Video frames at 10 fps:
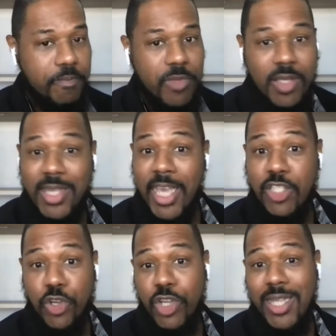
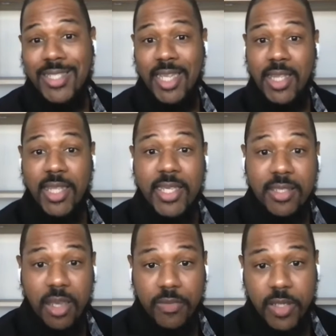things on your, let's say,
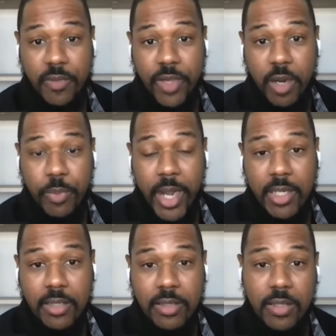list of self-care
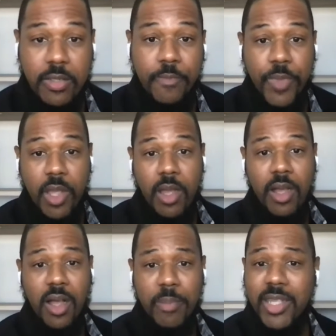practices.
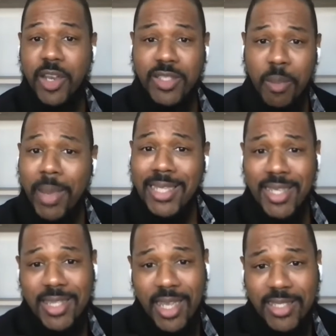But there are some
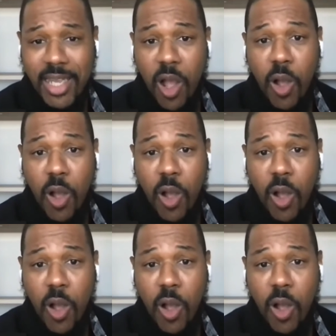basic things that